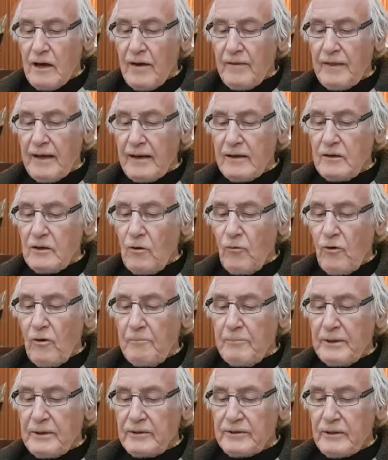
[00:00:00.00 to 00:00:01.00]
Then Noah
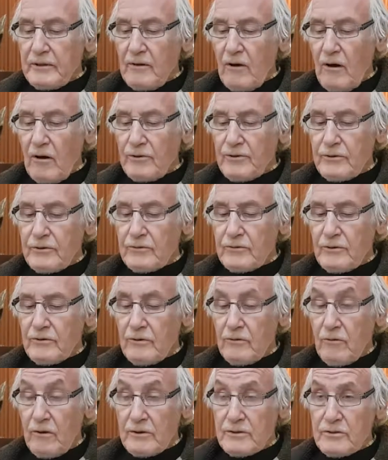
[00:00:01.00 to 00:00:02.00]
built an altar to
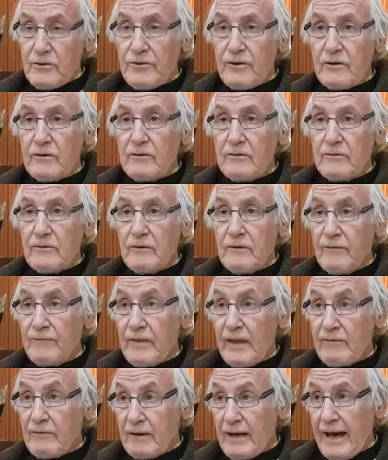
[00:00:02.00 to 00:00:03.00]
the Lord. So
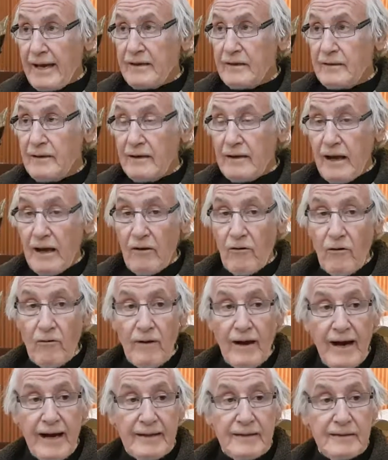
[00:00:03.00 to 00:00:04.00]
they landed on
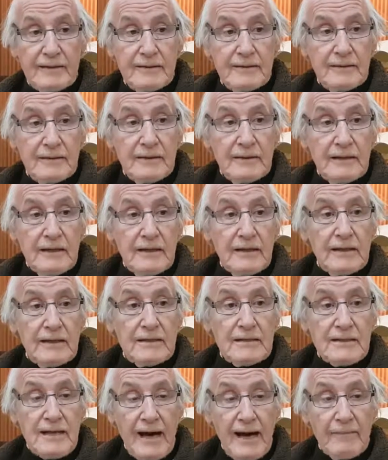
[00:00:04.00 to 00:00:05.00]
Ararat.
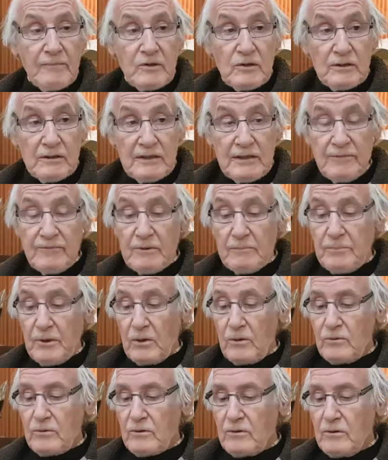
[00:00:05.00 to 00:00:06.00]
It's time to leave the
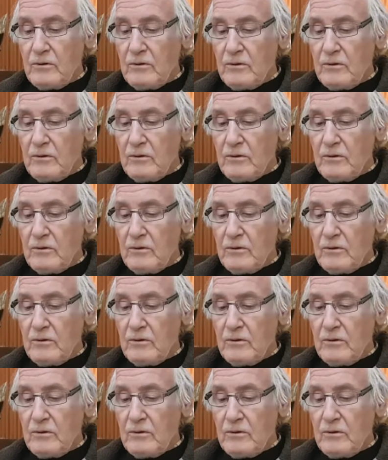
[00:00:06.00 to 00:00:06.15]
boat.